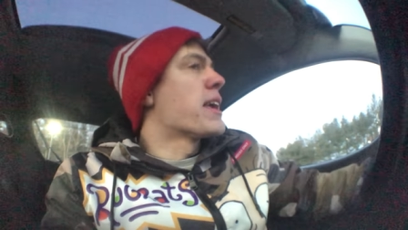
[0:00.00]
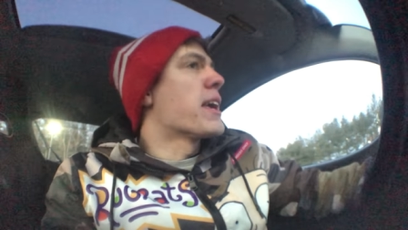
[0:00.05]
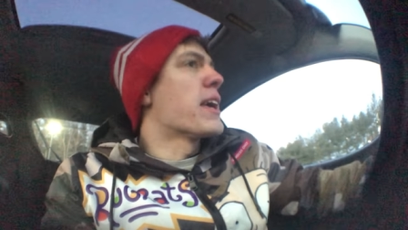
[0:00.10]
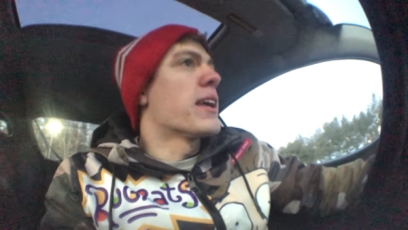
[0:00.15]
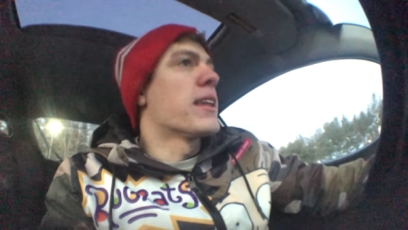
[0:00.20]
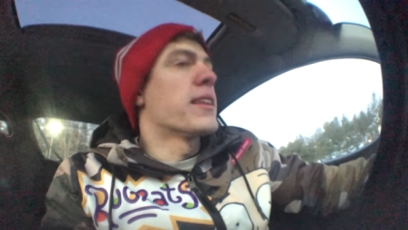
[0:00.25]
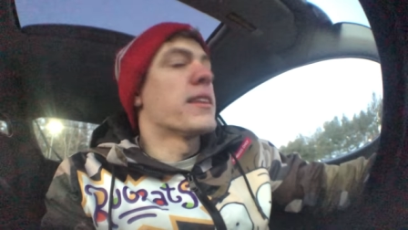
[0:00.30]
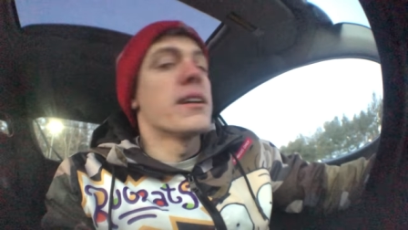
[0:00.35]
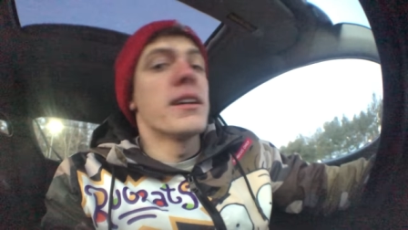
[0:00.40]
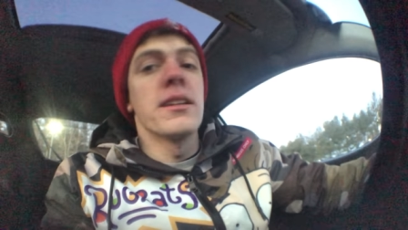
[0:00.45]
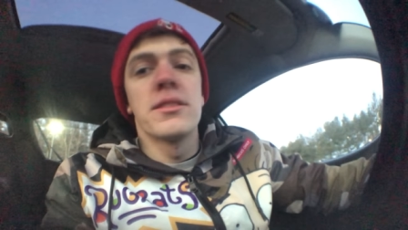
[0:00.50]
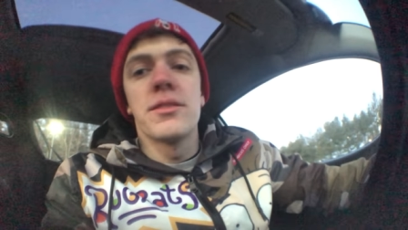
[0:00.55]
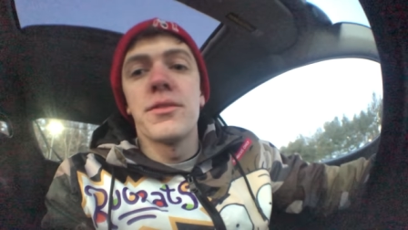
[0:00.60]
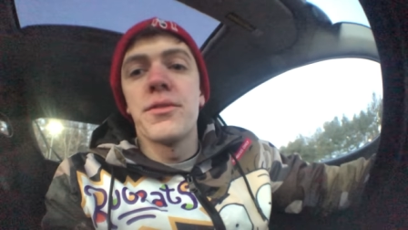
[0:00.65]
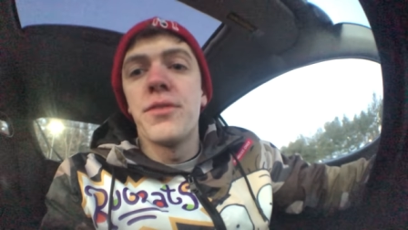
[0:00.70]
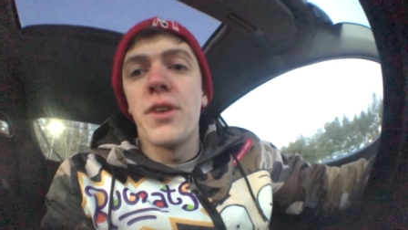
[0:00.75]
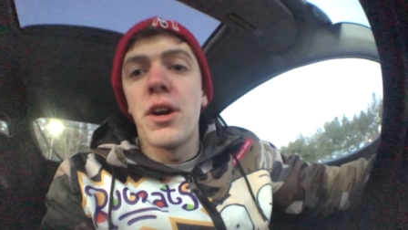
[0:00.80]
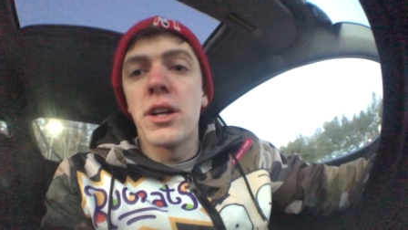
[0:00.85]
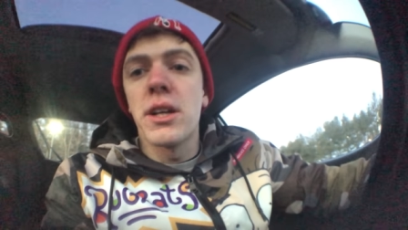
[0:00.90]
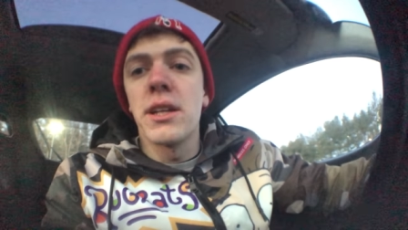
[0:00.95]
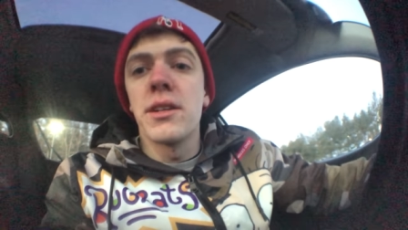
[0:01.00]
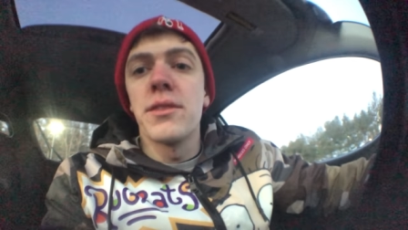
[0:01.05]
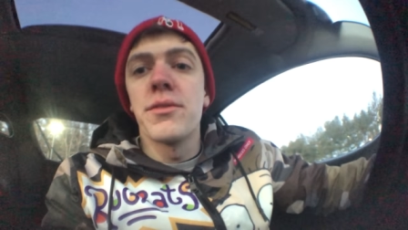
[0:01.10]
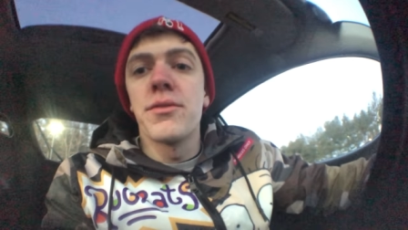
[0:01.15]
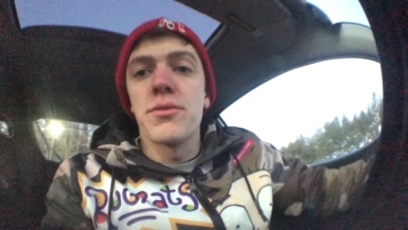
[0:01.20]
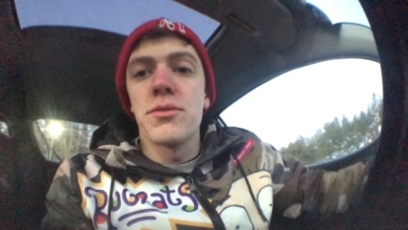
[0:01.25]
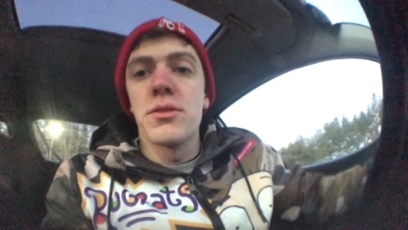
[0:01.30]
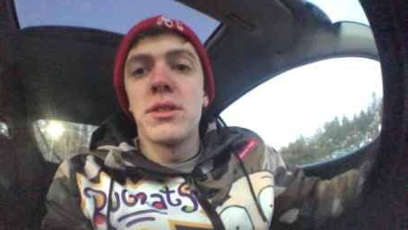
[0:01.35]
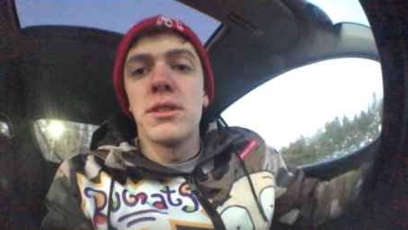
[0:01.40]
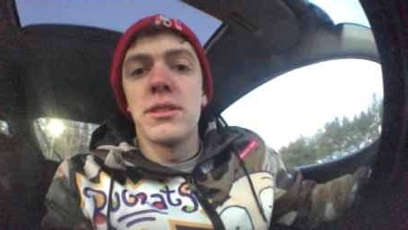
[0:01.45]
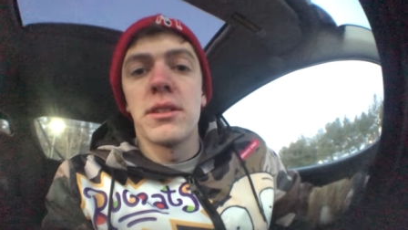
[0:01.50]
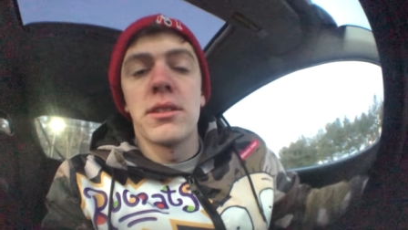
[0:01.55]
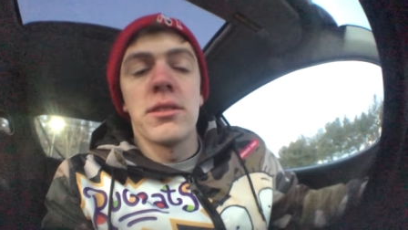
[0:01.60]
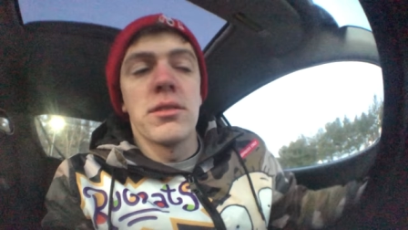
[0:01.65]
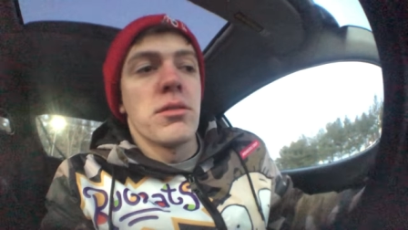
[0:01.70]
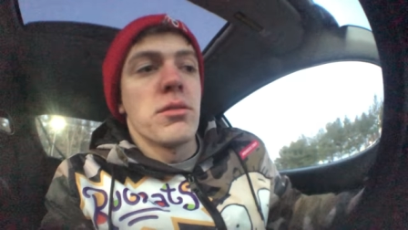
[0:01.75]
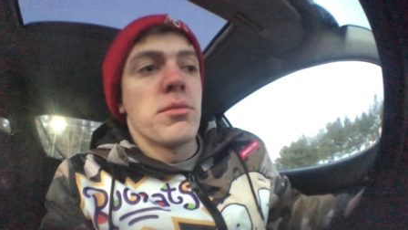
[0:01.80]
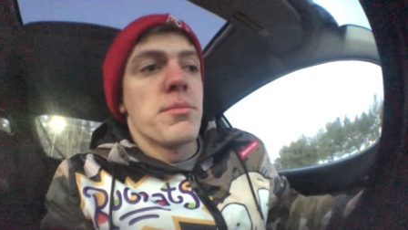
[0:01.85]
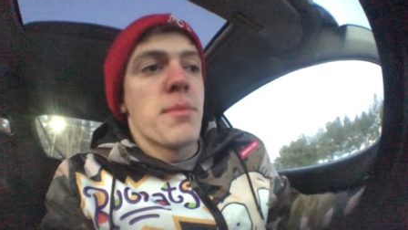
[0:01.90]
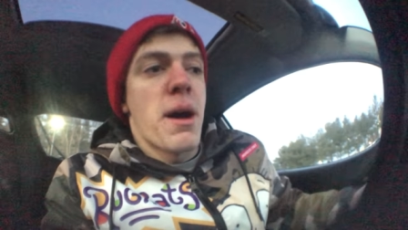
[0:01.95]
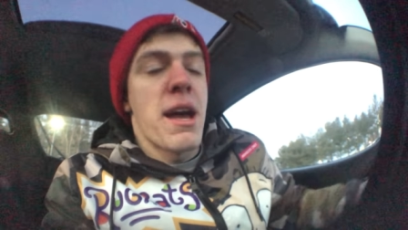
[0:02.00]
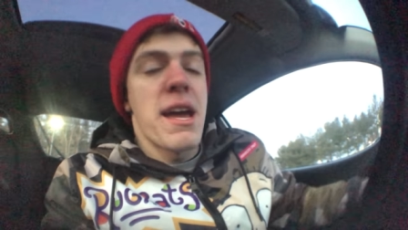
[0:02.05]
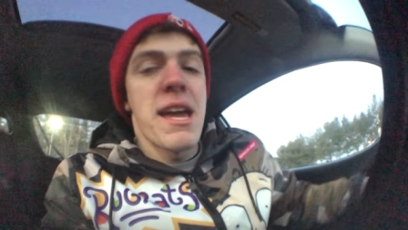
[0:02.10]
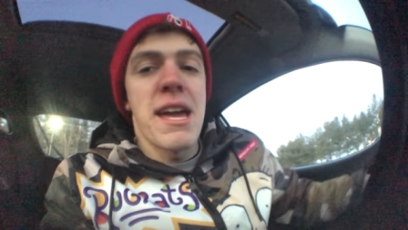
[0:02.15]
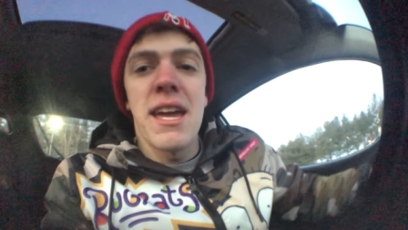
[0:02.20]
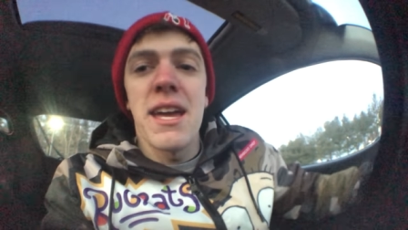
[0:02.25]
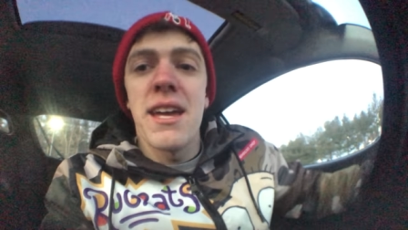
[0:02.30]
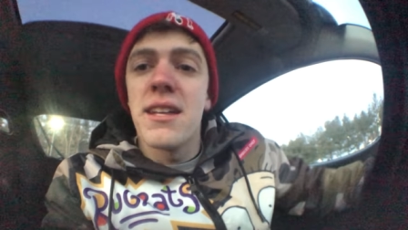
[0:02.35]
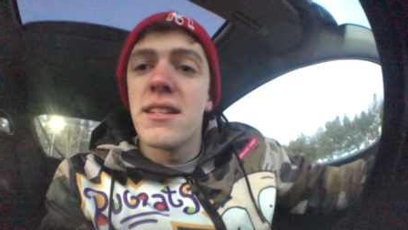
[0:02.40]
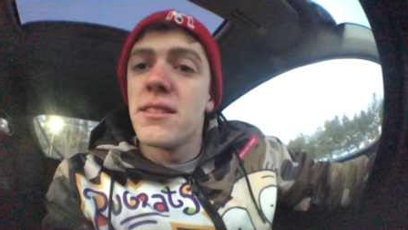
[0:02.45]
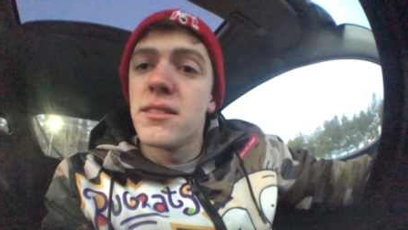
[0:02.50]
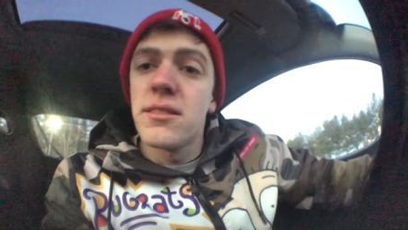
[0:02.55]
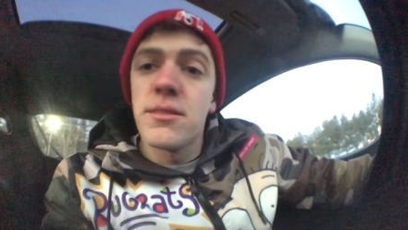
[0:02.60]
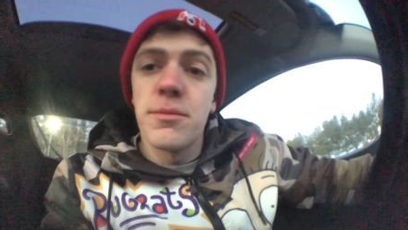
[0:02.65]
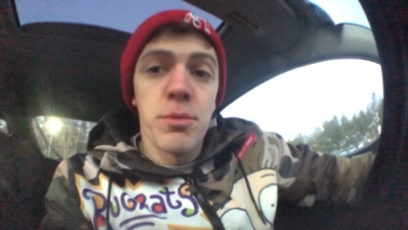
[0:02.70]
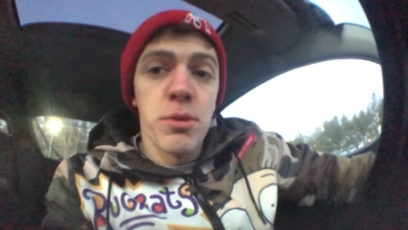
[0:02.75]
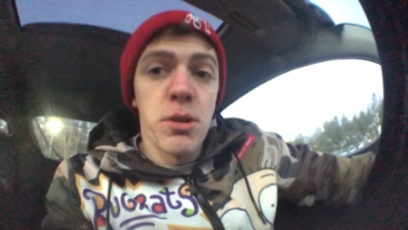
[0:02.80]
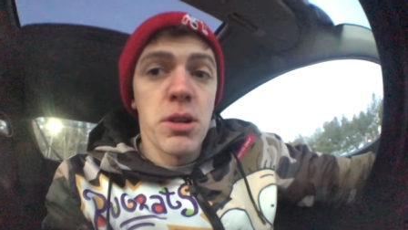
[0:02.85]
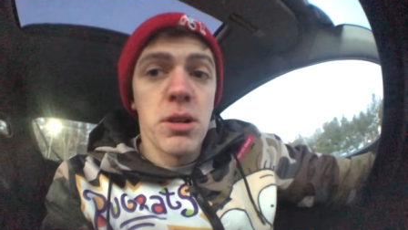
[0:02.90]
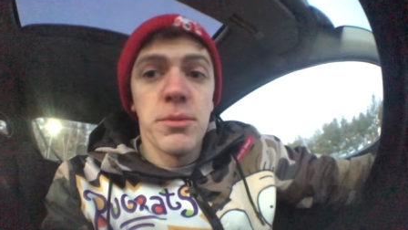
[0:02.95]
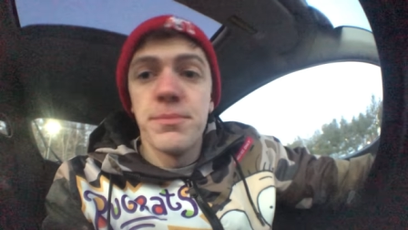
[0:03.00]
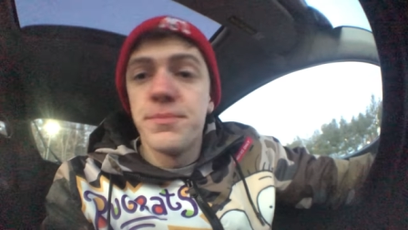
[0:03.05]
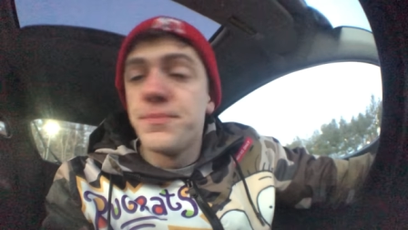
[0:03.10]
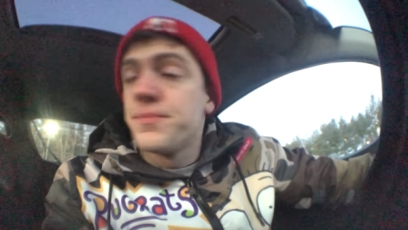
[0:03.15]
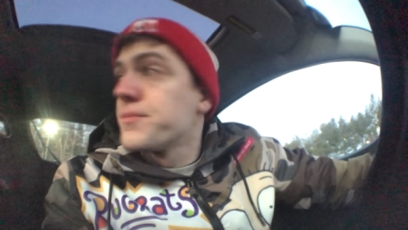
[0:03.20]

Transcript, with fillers: And uh, it's fucking freezing, dude My hands, bro